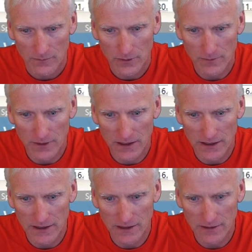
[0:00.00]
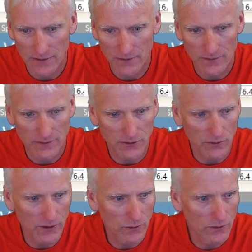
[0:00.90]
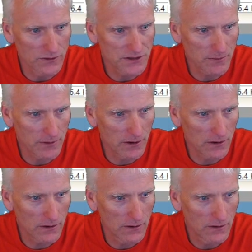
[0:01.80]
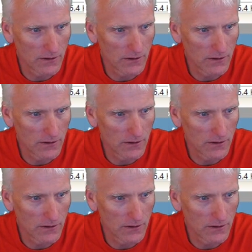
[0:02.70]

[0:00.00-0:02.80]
Put my degree rulers up here.